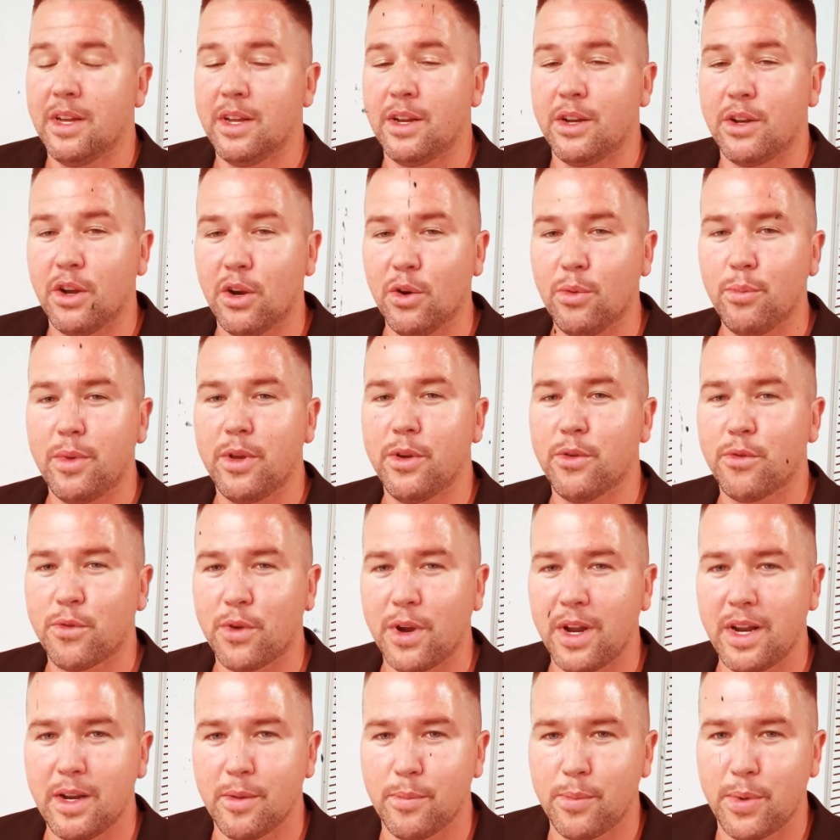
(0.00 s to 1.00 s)
Don't be
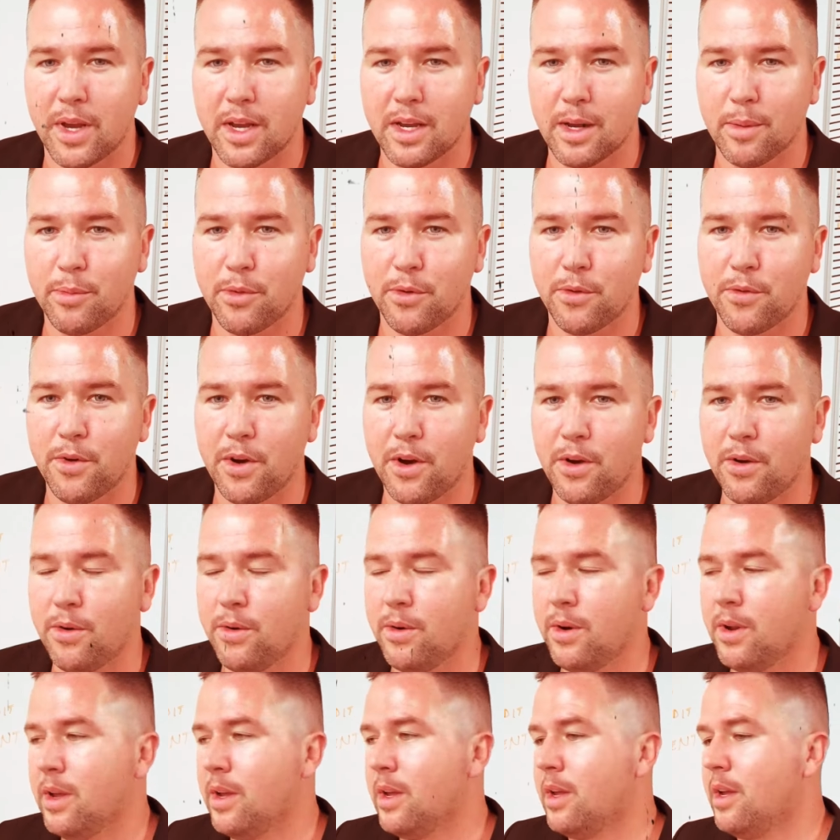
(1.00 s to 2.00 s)
afraid to pick up the phone.